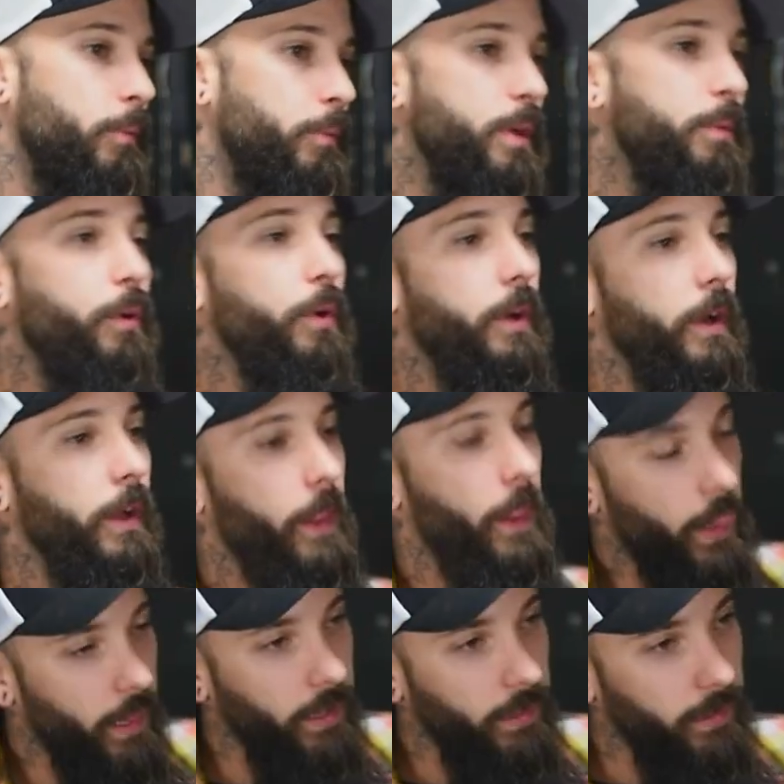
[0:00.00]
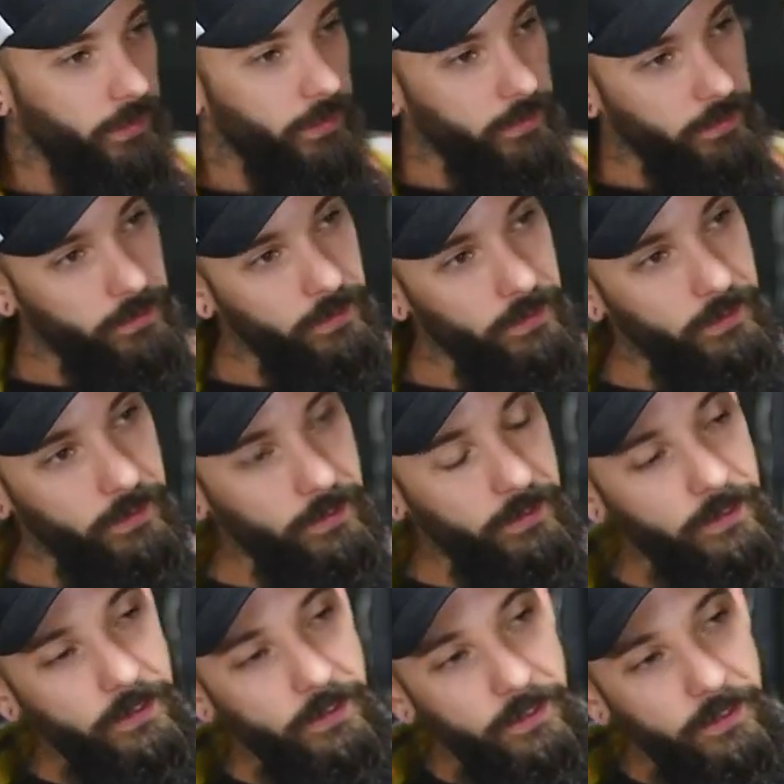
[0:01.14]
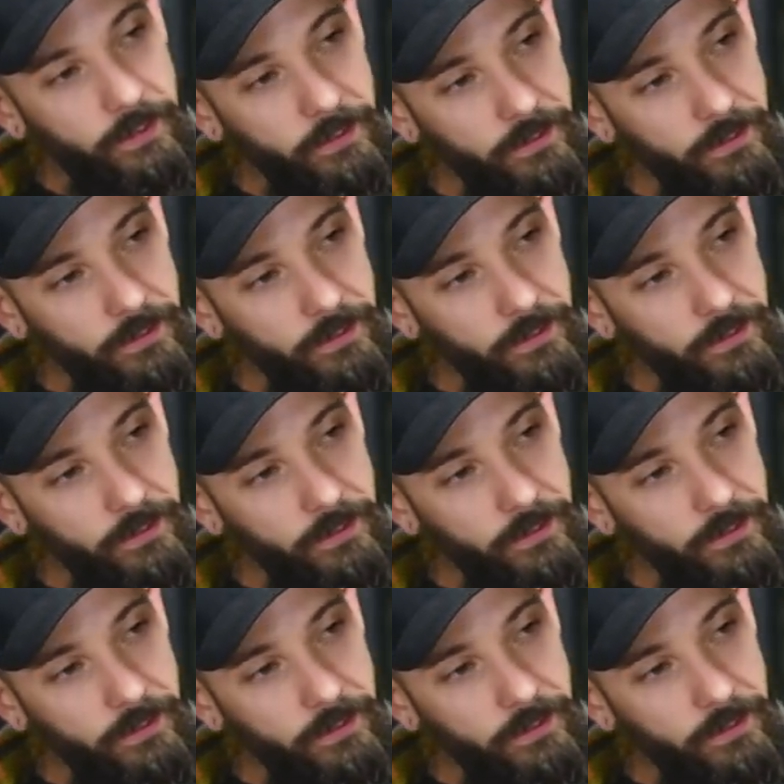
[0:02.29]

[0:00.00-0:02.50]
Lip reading: Well, I have a feeling too that like we